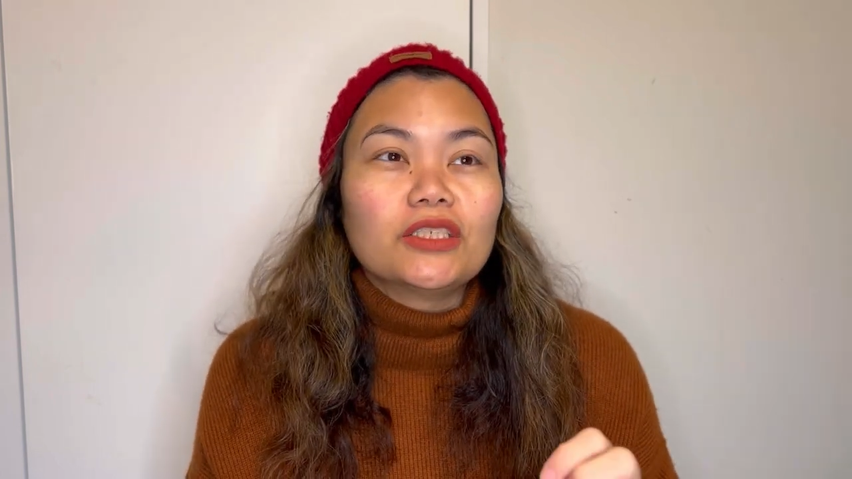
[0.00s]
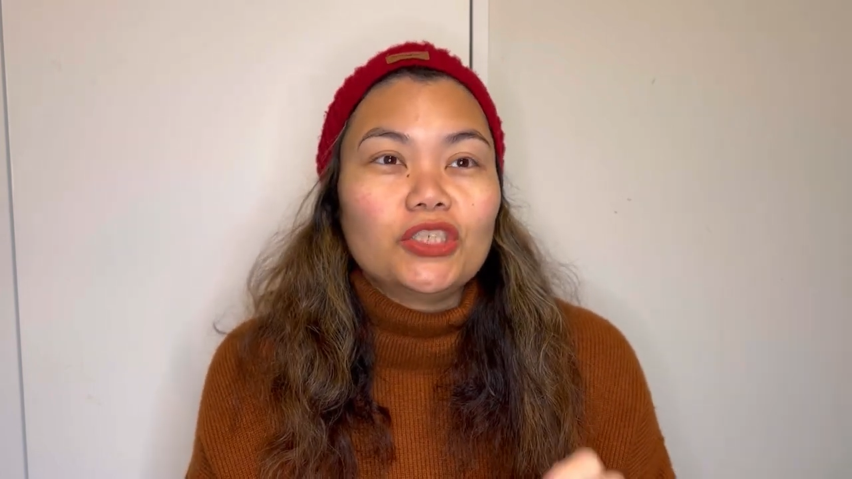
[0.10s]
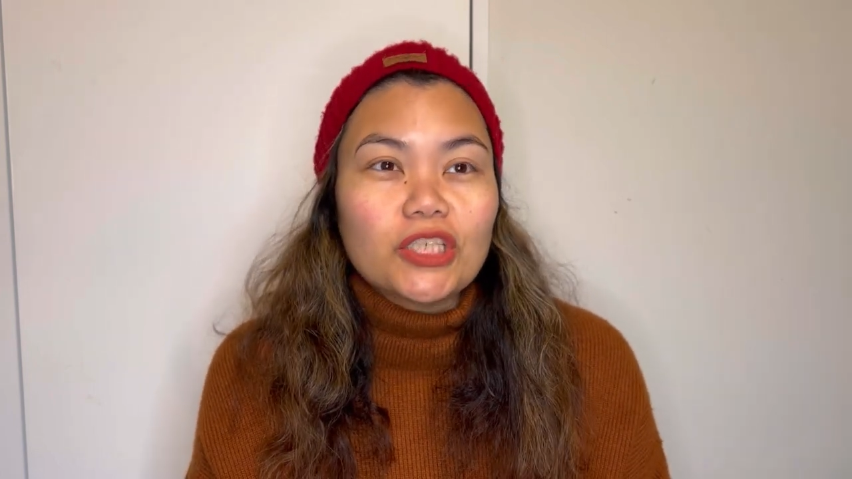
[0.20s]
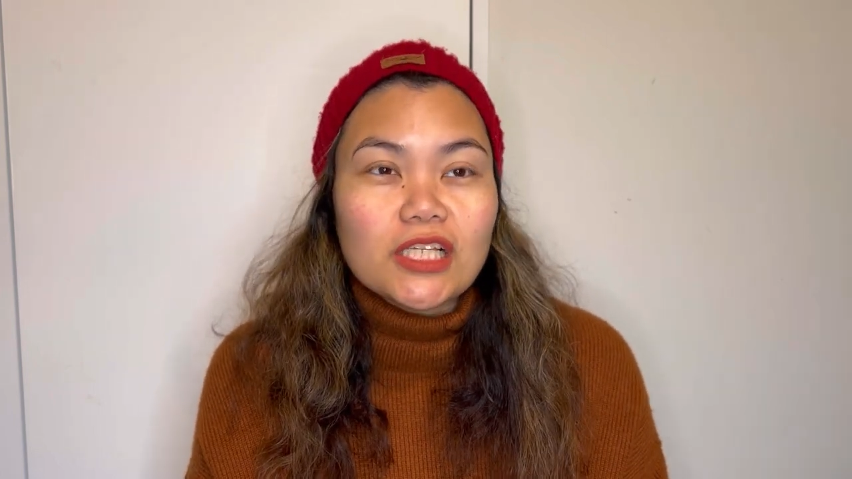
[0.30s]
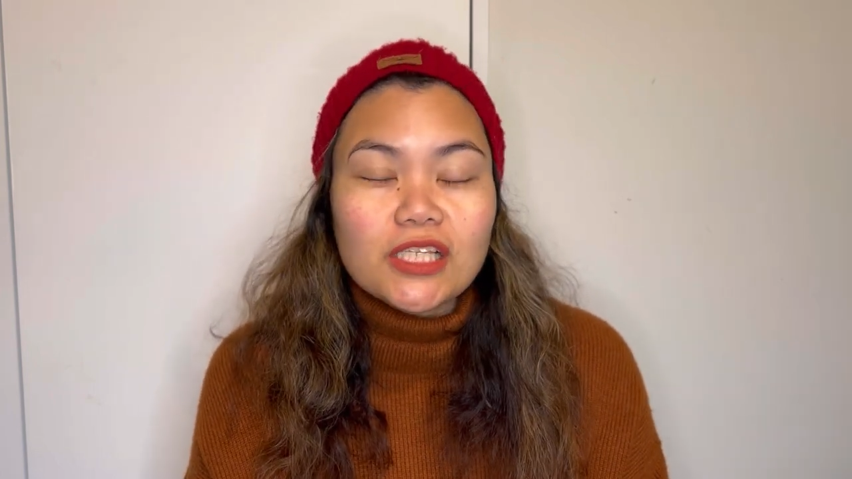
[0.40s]

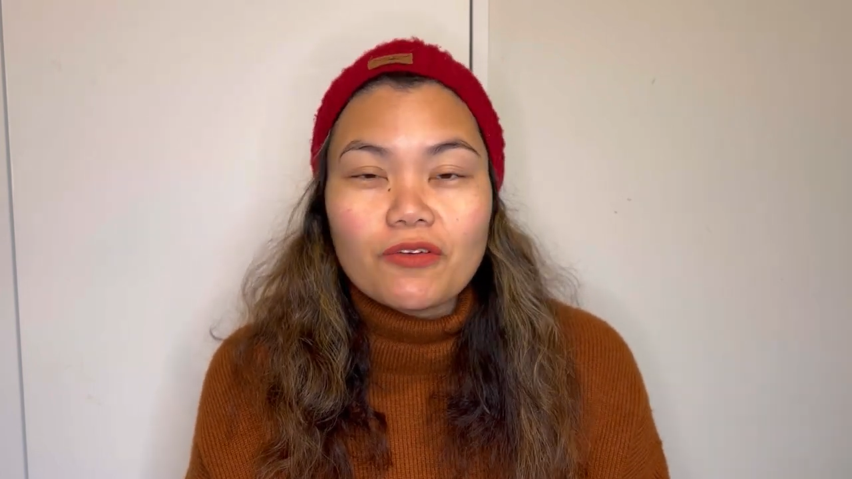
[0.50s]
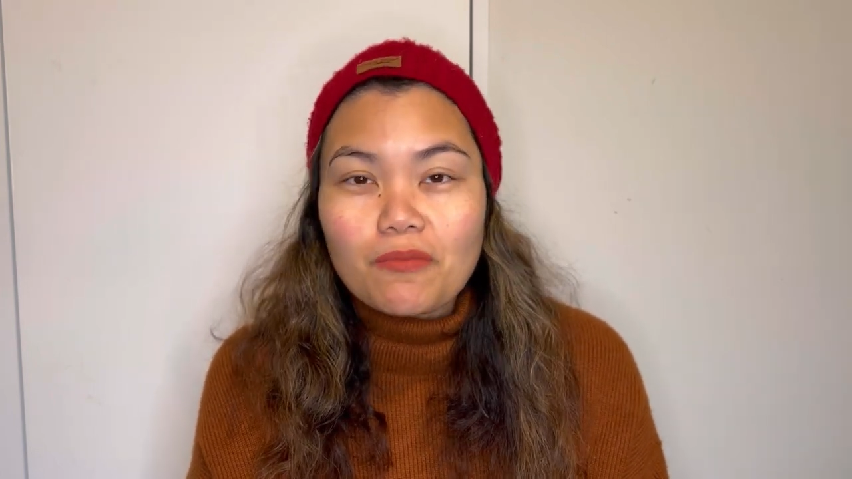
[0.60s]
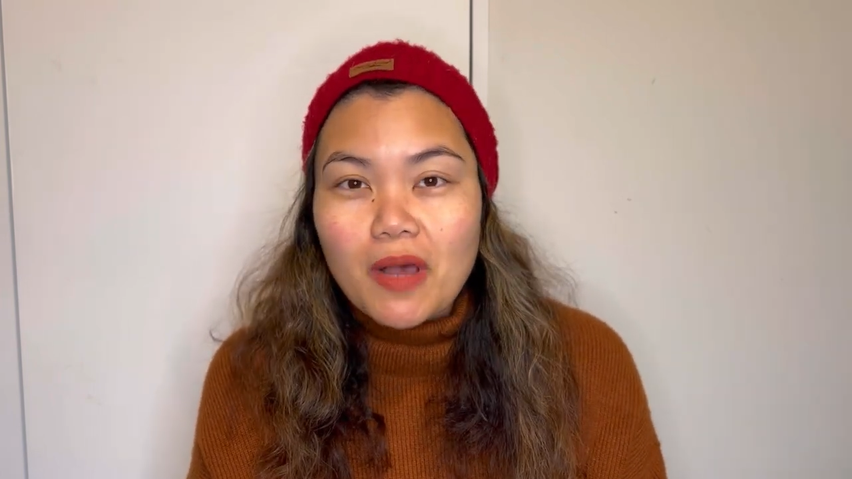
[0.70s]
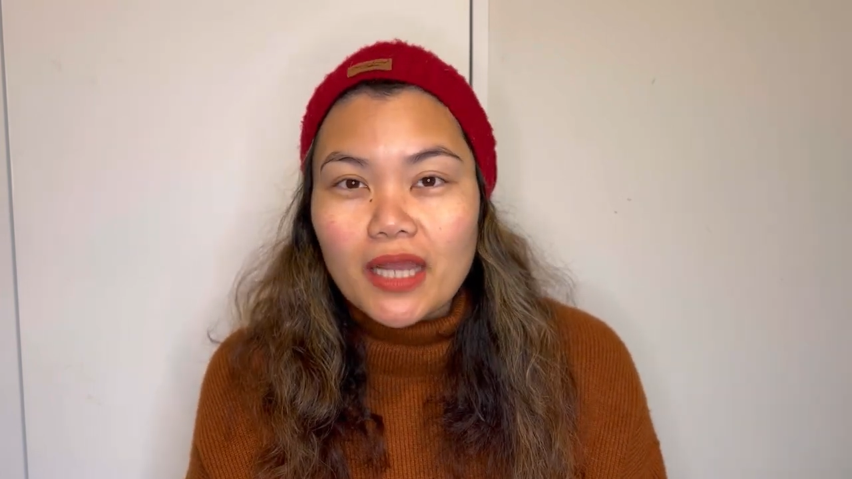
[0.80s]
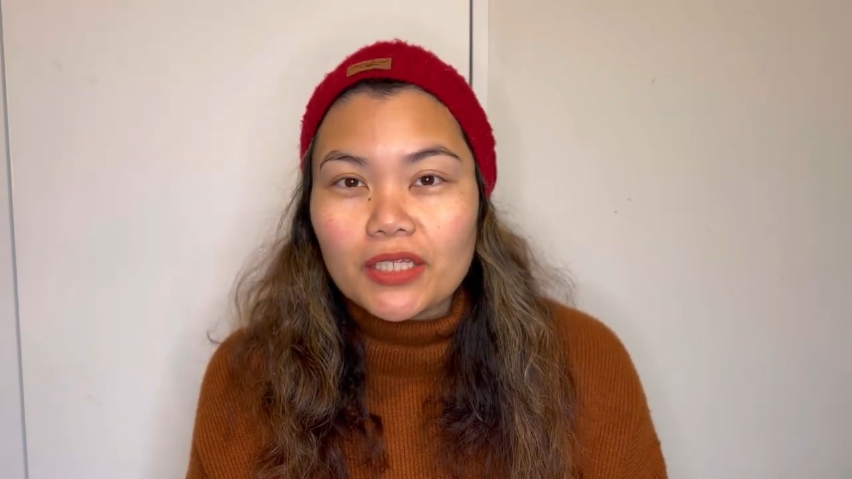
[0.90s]
Just a
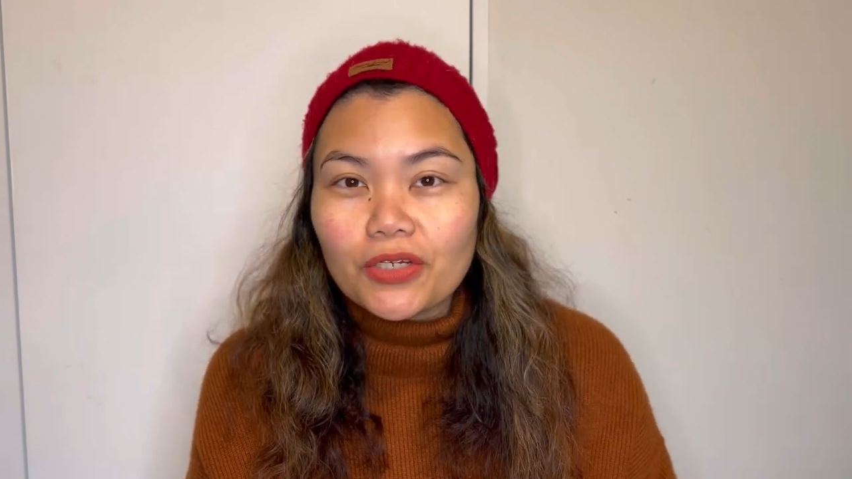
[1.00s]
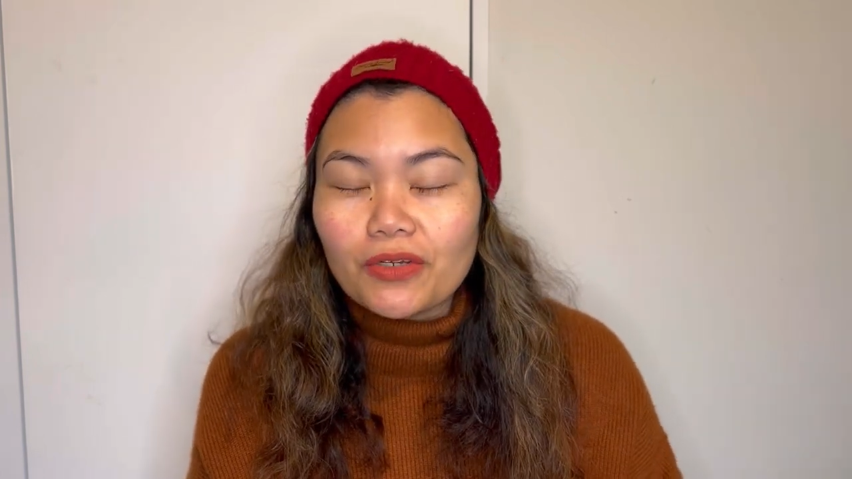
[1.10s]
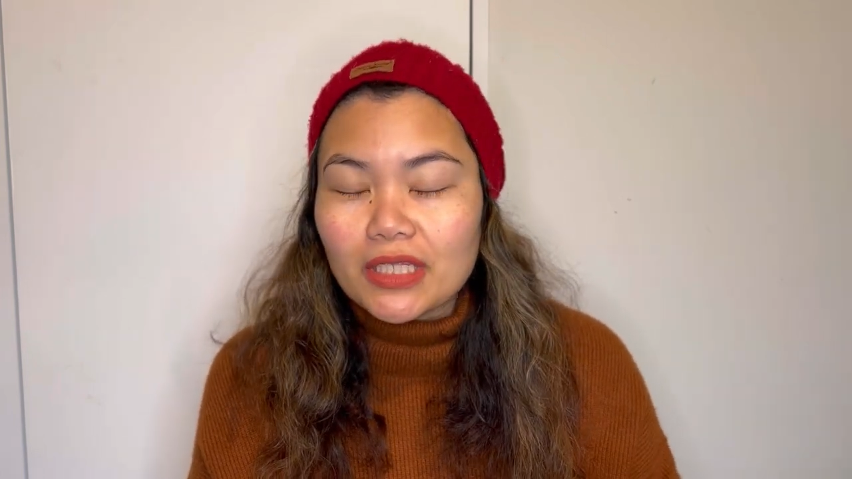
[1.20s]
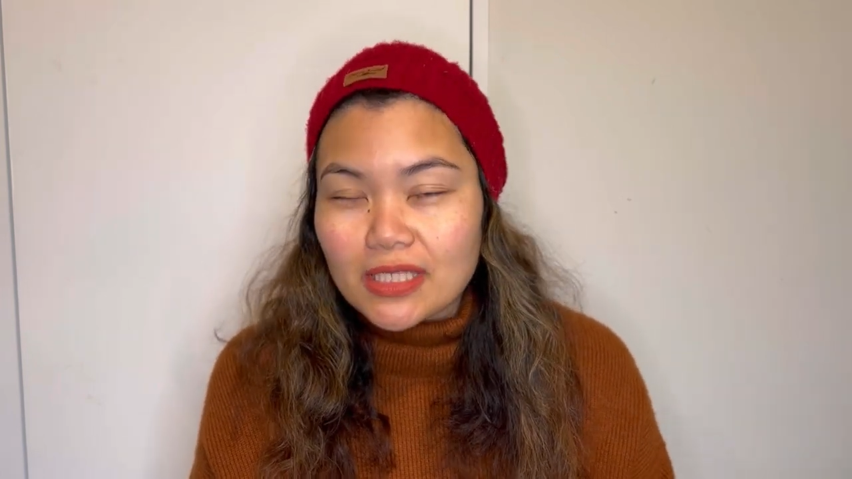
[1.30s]
reminder, it